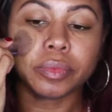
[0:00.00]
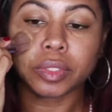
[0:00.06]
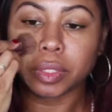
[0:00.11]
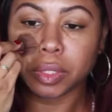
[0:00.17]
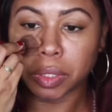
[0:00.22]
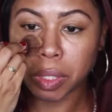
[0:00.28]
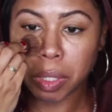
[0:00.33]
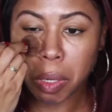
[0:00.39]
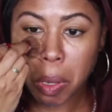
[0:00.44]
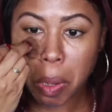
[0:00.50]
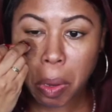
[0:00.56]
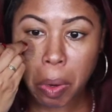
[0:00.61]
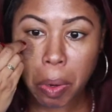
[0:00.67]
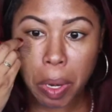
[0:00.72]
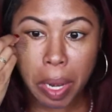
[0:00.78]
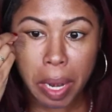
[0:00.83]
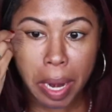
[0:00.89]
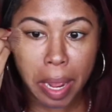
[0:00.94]

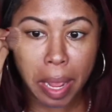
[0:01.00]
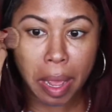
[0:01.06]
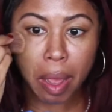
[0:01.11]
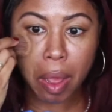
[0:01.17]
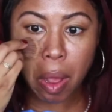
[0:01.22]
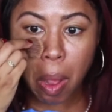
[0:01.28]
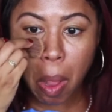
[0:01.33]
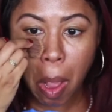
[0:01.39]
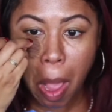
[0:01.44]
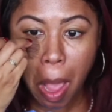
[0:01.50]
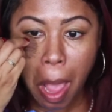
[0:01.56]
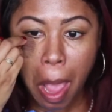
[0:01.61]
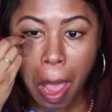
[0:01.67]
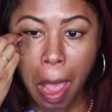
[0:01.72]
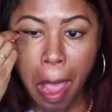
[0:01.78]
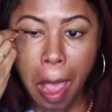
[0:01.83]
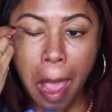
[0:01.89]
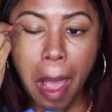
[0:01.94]
So now
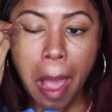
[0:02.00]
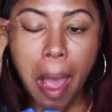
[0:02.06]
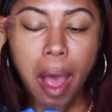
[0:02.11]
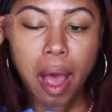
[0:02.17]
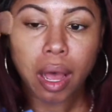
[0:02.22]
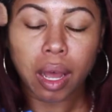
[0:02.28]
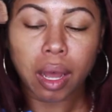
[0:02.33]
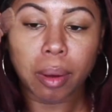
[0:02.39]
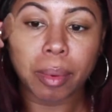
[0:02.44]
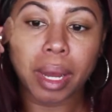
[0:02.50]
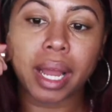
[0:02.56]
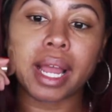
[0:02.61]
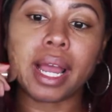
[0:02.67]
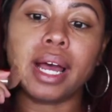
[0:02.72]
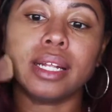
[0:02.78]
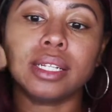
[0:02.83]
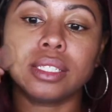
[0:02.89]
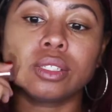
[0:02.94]
I
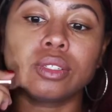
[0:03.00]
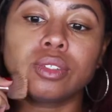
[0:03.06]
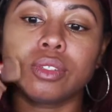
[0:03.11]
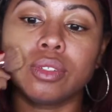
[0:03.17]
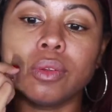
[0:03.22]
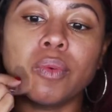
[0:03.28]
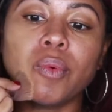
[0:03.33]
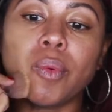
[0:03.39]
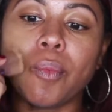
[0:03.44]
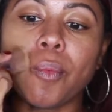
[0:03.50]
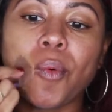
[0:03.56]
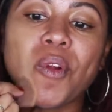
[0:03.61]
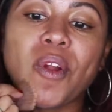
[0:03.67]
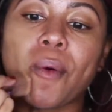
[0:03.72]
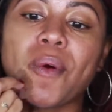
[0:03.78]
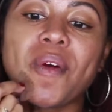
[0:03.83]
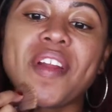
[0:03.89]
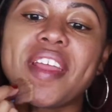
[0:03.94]
got,
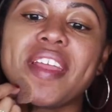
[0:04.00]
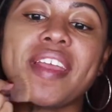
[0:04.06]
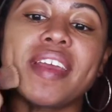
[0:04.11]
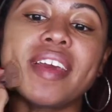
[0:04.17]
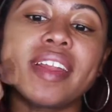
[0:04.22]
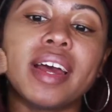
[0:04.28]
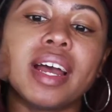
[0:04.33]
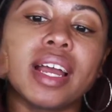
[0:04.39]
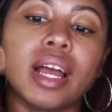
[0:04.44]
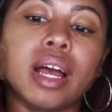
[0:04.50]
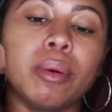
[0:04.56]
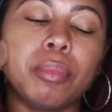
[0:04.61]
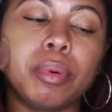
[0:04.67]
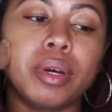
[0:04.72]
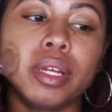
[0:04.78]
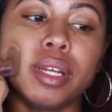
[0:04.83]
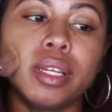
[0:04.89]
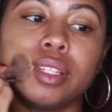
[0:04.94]
when again I
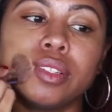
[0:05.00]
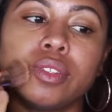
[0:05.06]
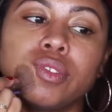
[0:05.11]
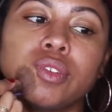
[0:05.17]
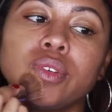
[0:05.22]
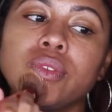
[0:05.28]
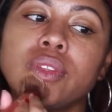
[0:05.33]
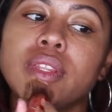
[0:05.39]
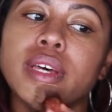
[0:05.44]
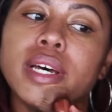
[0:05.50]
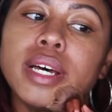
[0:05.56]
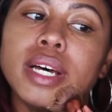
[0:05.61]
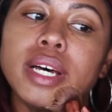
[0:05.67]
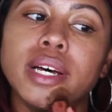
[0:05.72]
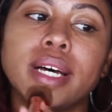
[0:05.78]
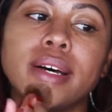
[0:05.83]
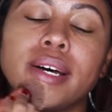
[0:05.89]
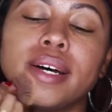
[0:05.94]
got put into
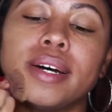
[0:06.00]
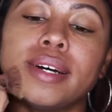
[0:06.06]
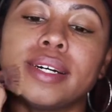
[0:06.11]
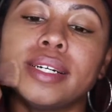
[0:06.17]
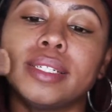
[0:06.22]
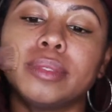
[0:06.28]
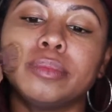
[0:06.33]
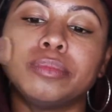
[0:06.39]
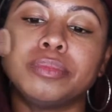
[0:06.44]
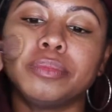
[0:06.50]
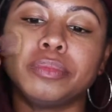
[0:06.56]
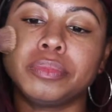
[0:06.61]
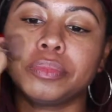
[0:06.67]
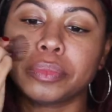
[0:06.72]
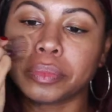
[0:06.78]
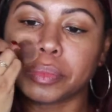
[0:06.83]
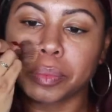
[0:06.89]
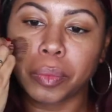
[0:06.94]
the
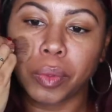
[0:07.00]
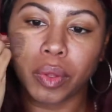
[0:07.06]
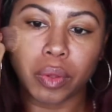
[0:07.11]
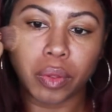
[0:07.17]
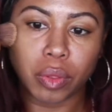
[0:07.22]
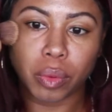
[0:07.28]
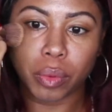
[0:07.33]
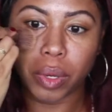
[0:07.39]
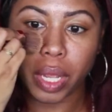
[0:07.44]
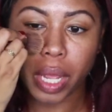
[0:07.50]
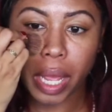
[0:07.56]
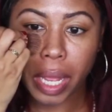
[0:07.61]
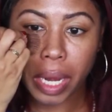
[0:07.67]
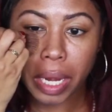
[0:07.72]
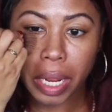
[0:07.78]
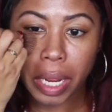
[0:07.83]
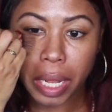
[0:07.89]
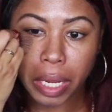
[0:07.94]

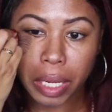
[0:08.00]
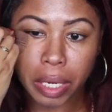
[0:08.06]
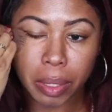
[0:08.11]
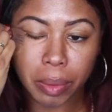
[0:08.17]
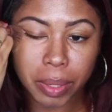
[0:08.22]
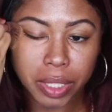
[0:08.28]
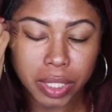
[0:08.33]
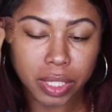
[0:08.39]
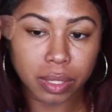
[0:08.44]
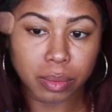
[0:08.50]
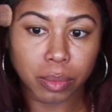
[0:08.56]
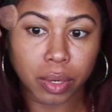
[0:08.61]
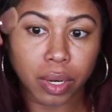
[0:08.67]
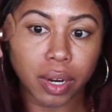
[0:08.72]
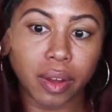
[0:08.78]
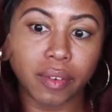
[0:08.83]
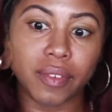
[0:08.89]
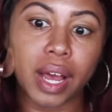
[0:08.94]
380 color, which is
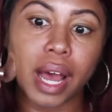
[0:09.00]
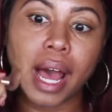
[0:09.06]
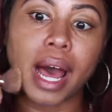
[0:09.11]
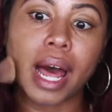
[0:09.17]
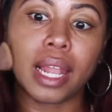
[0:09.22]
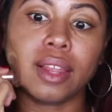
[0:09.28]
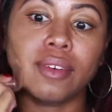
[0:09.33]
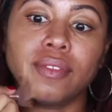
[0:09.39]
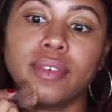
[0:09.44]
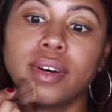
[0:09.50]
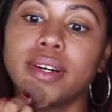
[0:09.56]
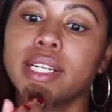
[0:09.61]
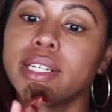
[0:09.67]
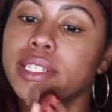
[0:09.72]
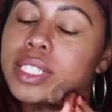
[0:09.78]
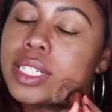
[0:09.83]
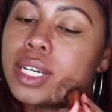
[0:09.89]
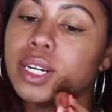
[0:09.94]
more of an olive
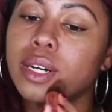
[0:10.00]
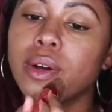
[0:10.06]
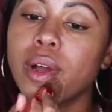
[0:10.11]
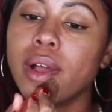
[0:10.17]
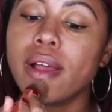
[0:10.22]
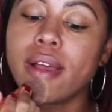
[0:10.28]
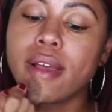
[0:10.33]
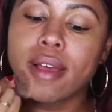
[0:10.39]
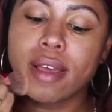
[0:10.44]
undertone.